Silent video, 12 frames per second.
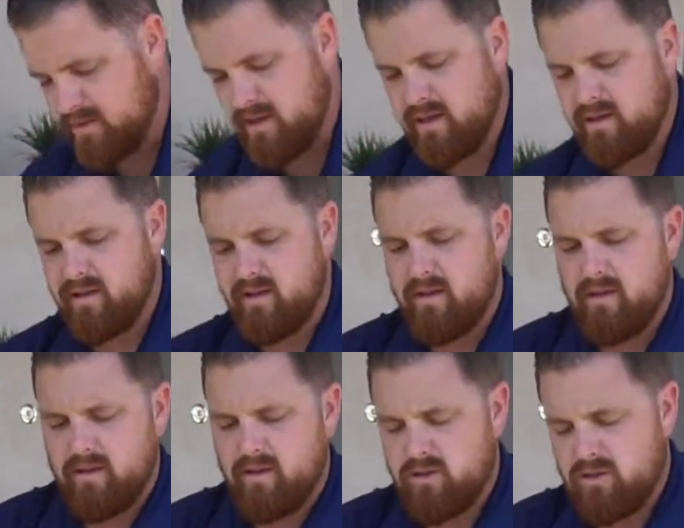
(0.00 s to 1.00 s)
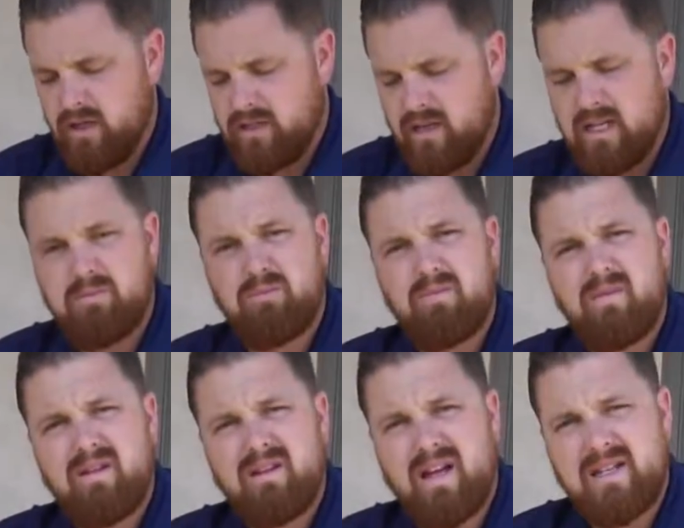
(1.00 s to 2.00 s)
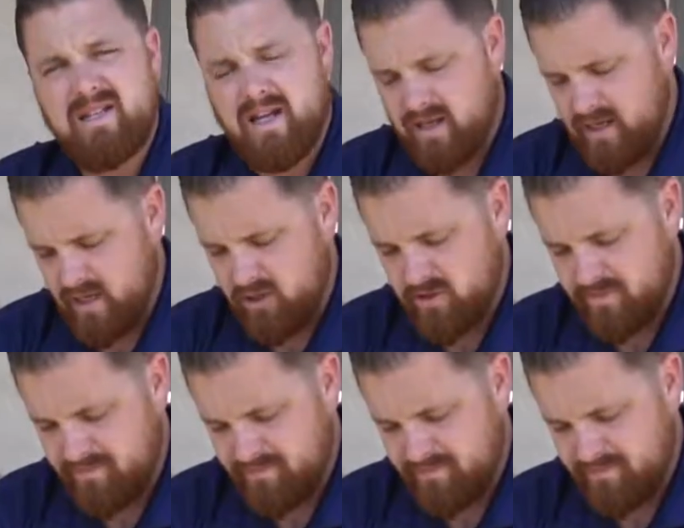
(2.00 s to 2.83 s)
the end. So that's a nice tight connection.